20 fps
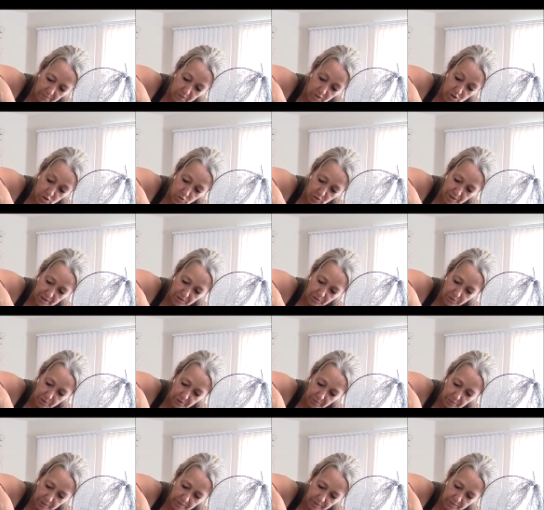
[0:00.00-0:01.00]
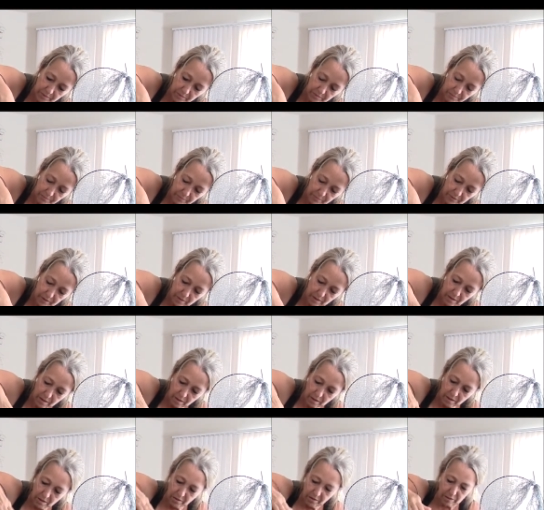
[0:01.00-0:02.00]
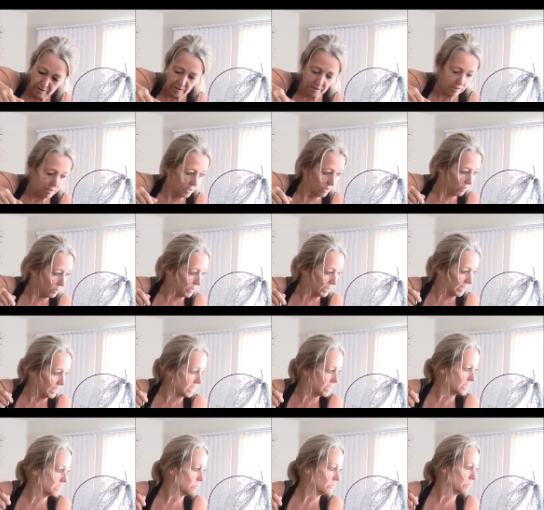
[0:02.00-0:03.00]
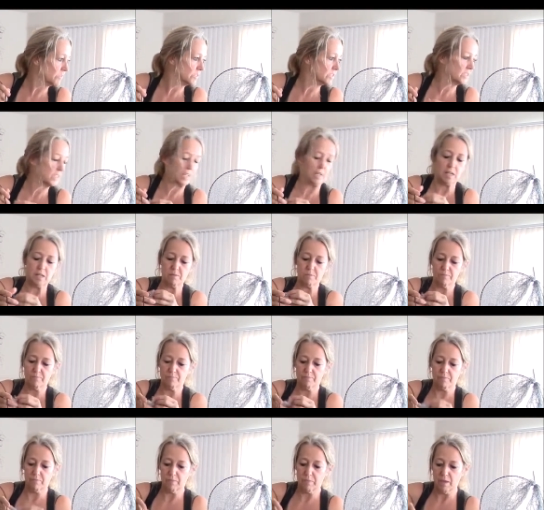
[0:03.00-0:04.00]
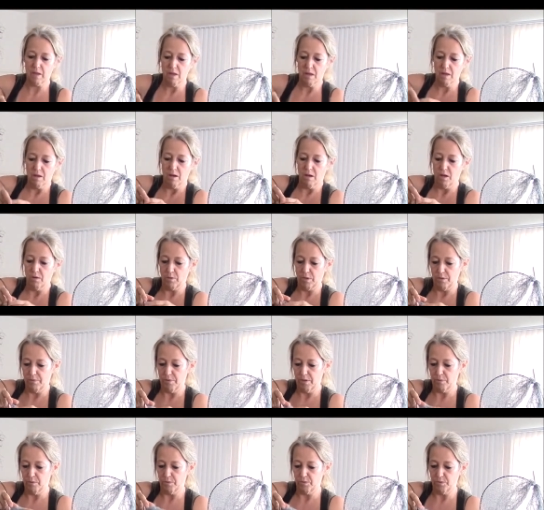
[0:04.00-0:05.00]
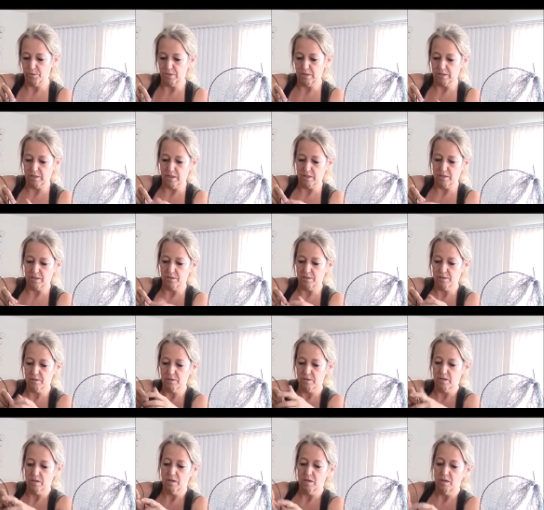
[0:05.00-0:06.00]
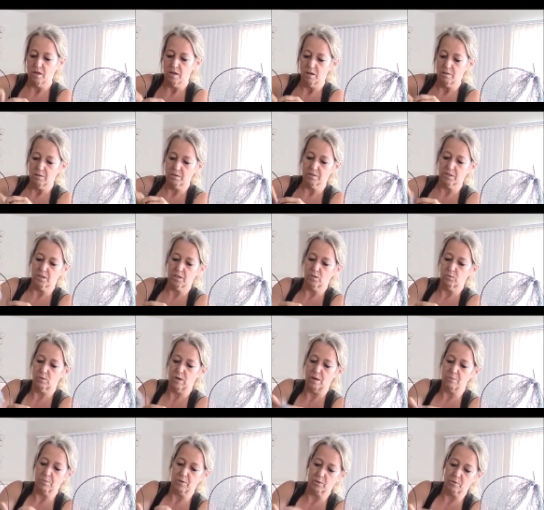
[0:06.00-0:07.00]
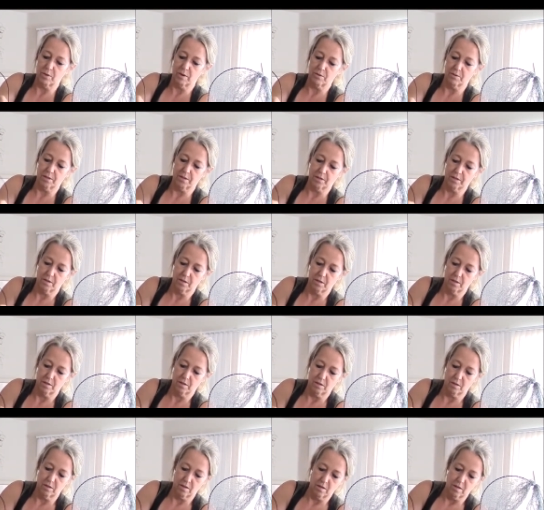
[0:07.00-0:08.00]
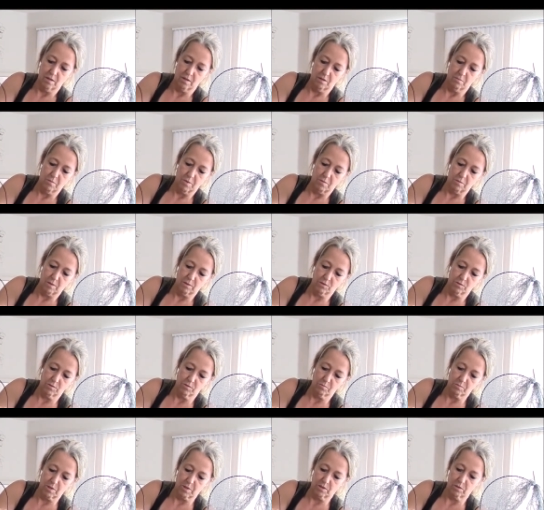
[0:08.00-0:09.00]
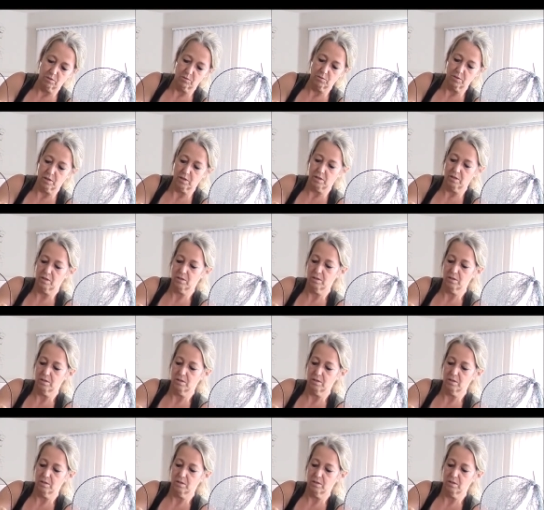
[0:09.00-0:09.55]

Try to anyways. Alright, that's not working. I need something skinny. Oh well, I won't do it like that then. I'm just going to wrap it around it. Maybe I'll use my glue gun. Okay.